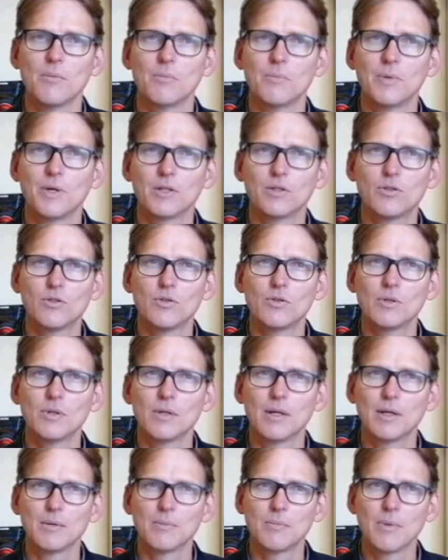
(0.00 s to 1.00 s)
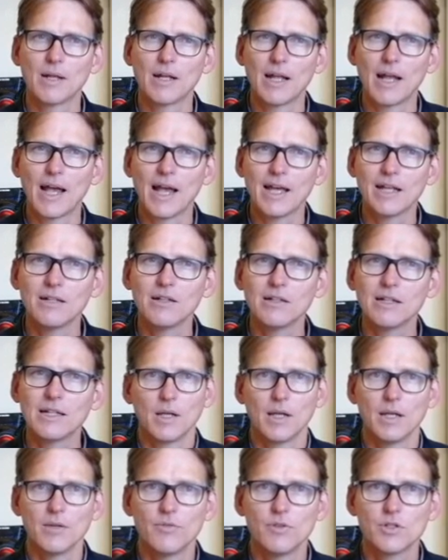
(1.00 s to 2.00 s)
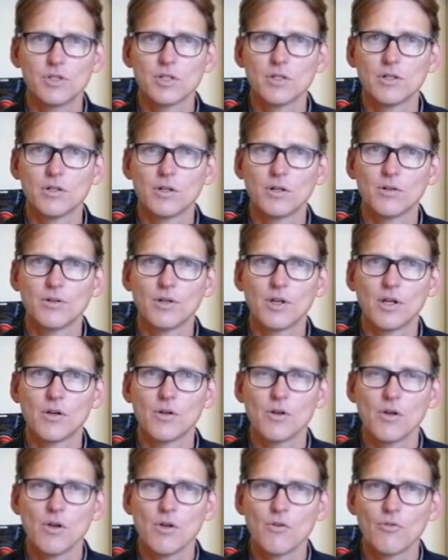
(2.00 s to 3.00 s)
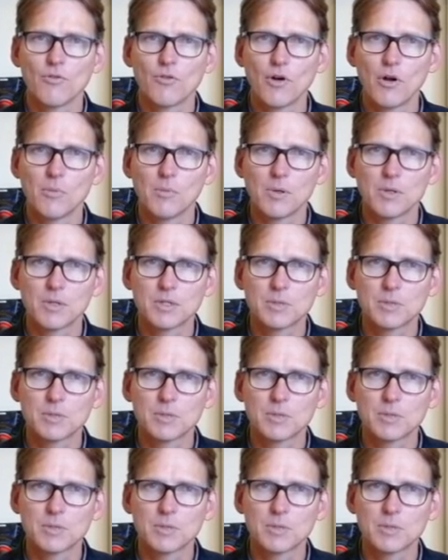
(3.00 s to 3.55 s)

but to handle every scenario from a